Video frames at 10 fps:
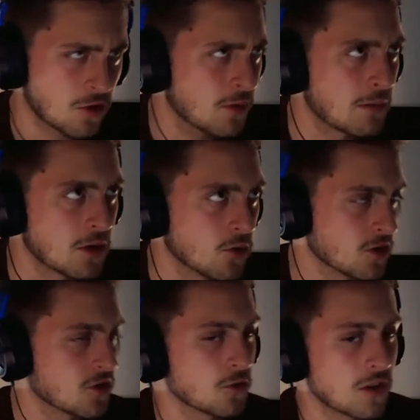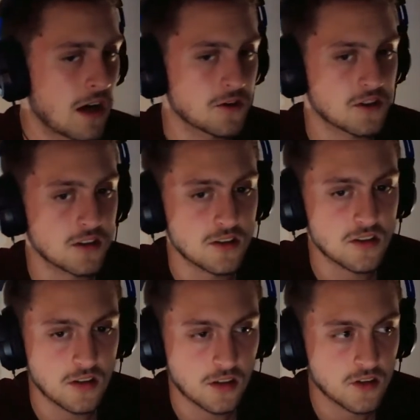or maybe it was
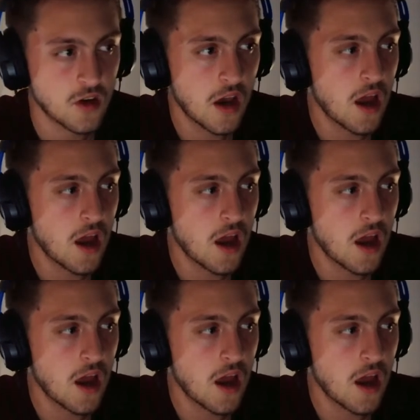2006.